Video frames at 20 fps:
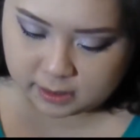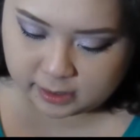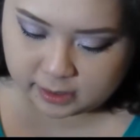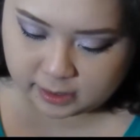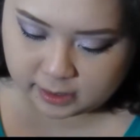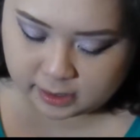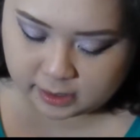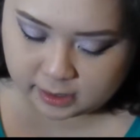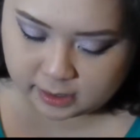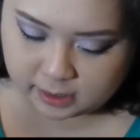
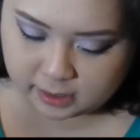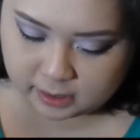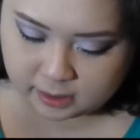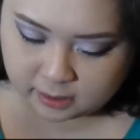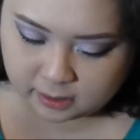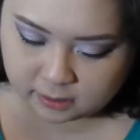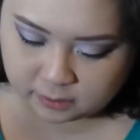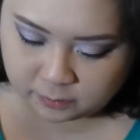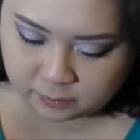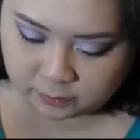
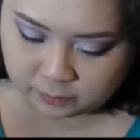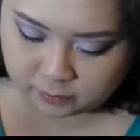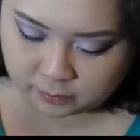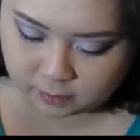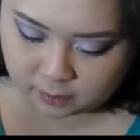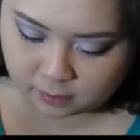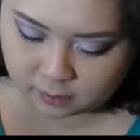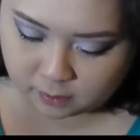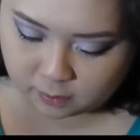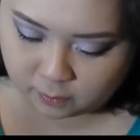And
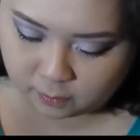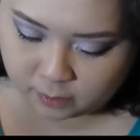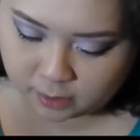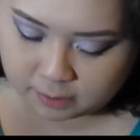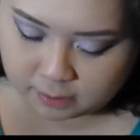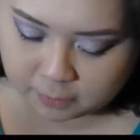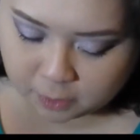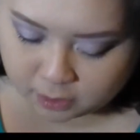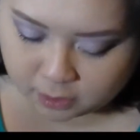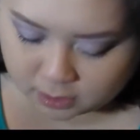what
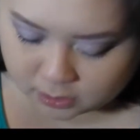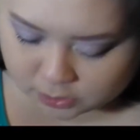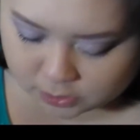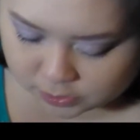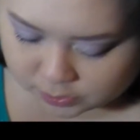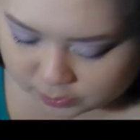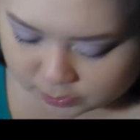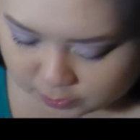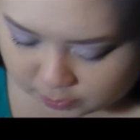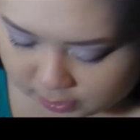I'm gonna
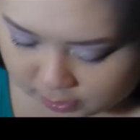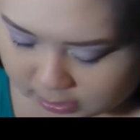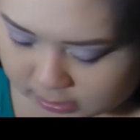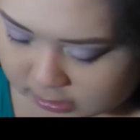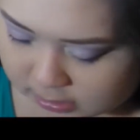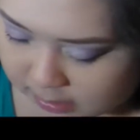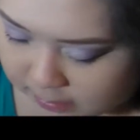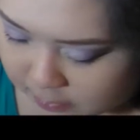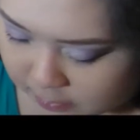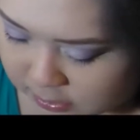do is
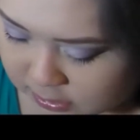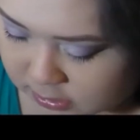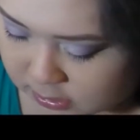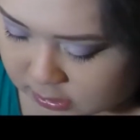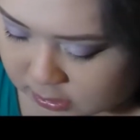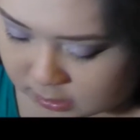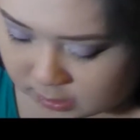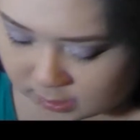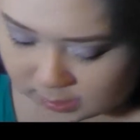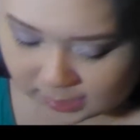I'm just
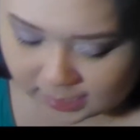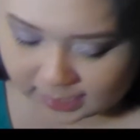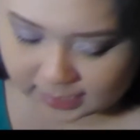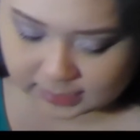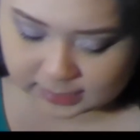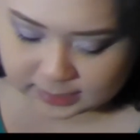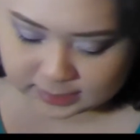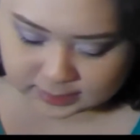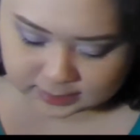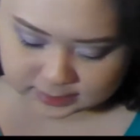gonna
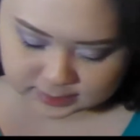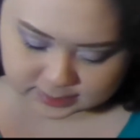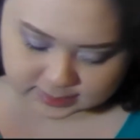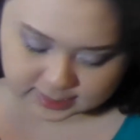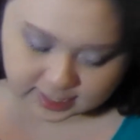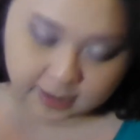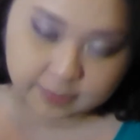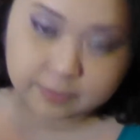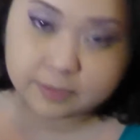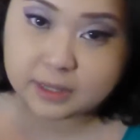lightly
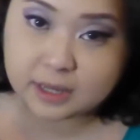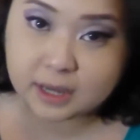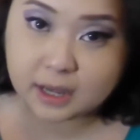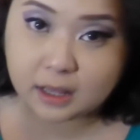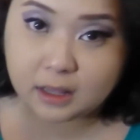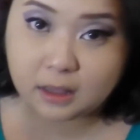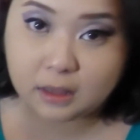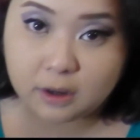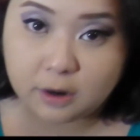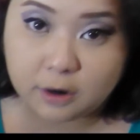dab the
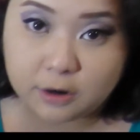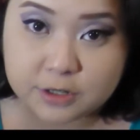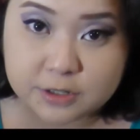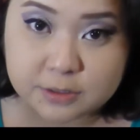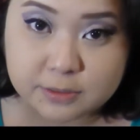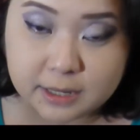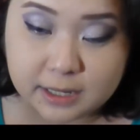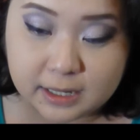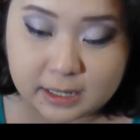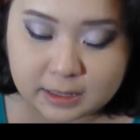color onto
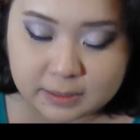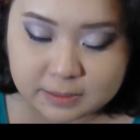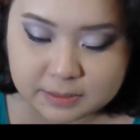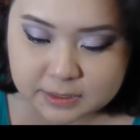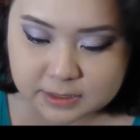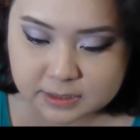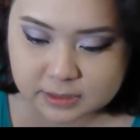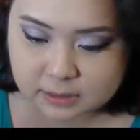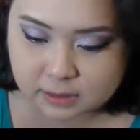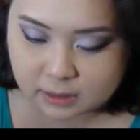my
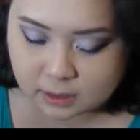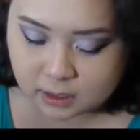lips